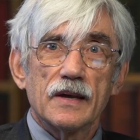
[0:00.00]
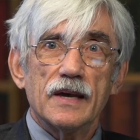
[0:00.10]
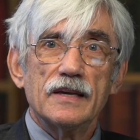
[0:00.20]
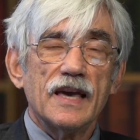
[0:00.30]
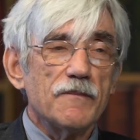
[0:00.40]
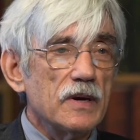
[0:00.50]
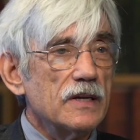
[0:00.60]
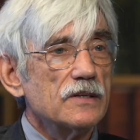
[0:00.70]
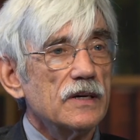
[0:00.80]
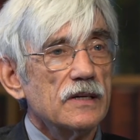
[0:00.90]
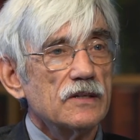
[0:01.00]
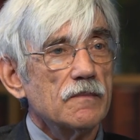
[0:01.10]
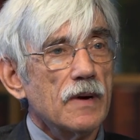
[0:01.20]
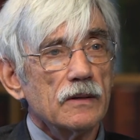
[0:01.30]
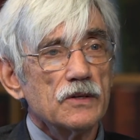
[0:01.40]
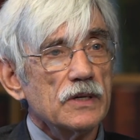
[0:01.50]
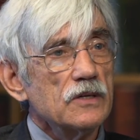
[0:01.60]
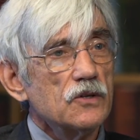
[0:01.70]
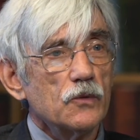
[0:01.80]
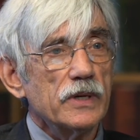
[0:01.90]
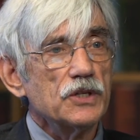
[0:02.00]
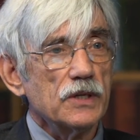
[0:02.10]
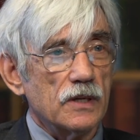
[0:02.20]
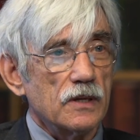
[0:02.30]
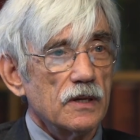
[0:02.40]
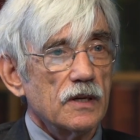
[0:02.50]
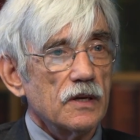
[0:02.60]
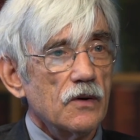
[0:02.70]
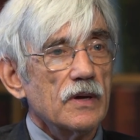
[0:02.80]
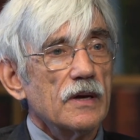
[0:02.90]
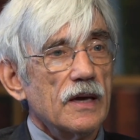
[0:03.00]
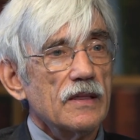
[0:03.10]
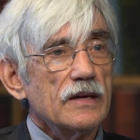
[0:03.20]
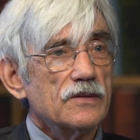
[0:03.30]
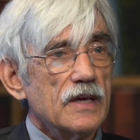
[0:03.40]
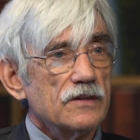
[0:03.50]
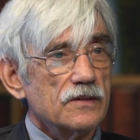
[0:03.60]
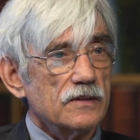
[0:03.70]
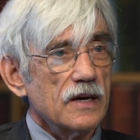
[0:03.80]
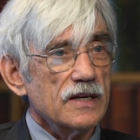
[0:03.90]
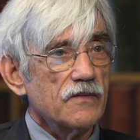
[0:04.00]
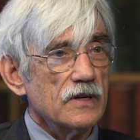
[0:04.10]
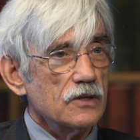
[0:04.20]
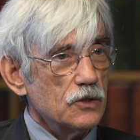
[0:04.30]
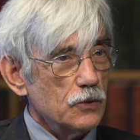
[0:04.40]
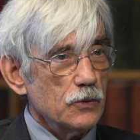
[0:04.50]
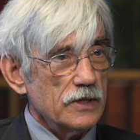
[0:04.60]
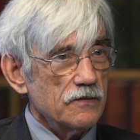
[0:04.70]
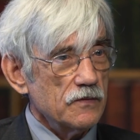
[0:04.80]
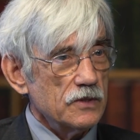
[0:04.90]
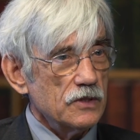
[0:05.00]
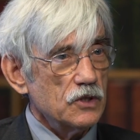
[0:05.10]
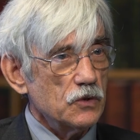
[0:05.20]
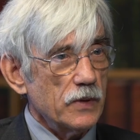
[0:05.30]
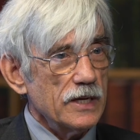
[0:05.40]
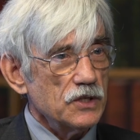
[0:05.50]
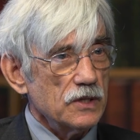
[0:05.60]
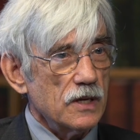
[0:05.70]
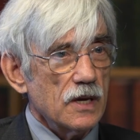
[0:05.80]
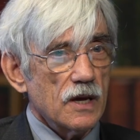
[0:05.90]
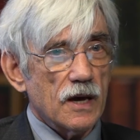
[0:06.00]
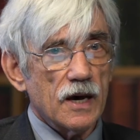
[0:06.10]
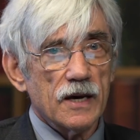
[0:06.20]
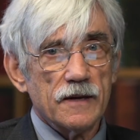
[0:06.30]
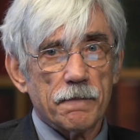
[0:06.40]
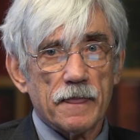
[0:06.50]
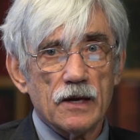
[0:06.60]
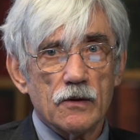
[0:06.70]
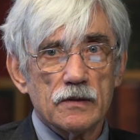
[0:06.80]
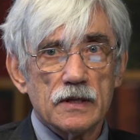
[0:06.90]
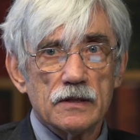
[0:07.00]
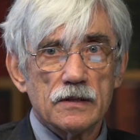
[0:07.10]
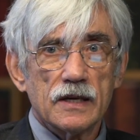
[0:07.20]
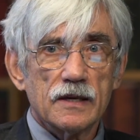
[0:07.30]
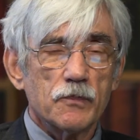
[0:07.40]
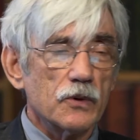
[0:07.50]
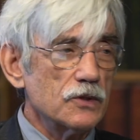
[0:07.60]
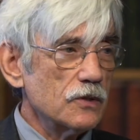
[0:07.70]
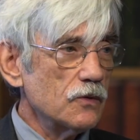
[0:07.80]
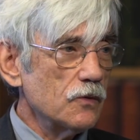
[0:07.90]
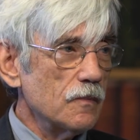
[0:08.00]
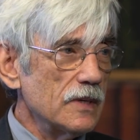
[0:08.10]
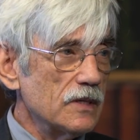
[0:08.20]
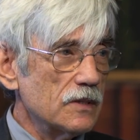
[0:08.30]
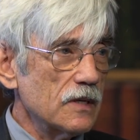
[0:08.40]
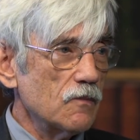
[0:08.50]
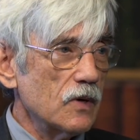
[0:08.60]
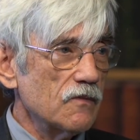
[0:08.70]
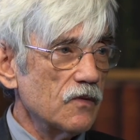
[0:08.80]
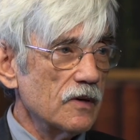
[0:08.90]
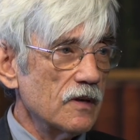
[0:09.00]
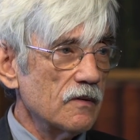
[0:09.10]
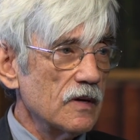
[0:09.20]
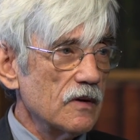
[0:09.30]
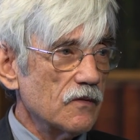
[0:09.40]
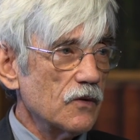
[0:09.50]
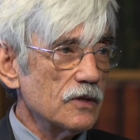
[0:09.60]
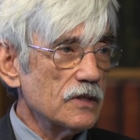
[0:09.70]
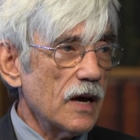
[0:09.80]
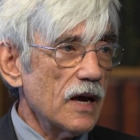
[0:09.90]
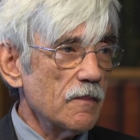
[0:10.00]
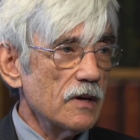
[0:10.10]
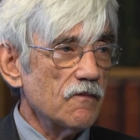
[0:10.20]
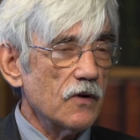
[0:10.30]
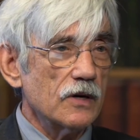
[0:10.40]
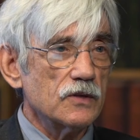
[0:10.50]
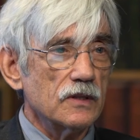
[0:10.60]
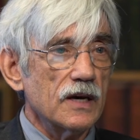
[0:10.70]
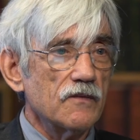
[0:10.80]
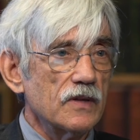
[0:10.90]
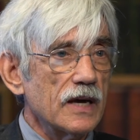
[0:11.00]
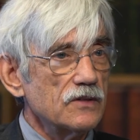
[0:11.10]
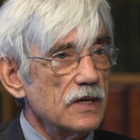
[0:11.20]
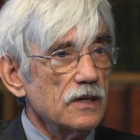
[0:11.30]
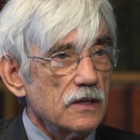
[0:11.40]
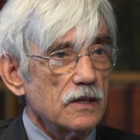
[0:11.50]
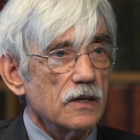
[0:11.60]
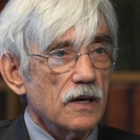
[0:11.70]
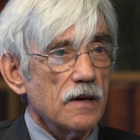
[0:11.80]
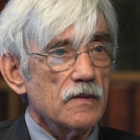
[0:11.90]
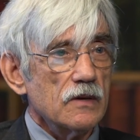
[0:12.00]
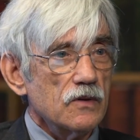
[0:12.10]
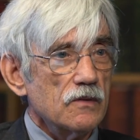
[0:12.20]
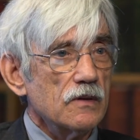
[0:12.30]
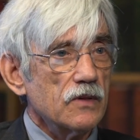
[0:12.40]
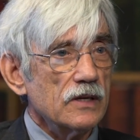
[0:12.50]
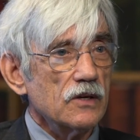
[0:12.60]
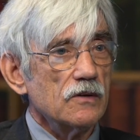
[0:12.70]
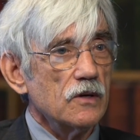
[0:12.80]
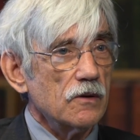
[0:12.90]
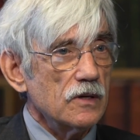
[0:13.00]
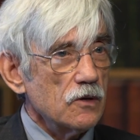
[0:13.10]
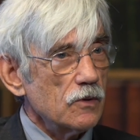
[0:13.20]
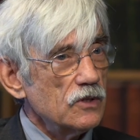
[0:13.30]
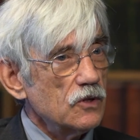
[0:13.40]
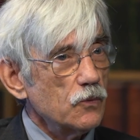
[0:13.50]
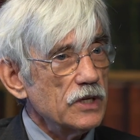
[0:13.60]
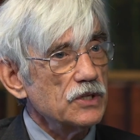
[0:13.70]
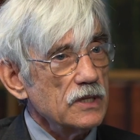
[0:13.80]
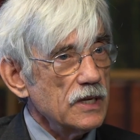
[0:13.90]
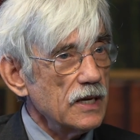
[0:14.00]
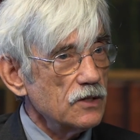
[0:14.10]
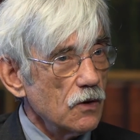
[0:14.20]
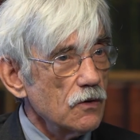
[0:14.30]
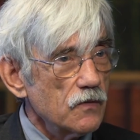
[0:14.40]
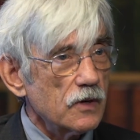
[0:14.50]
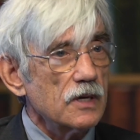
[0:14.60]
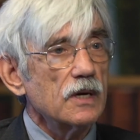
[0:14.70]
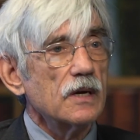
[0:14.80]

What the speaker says: It gave me an insight into Muller's intuition. That's kind of an intuitive situation. It's like a person who meets someone for the first time and falls in love, and that's it. It's like your intuition takes over.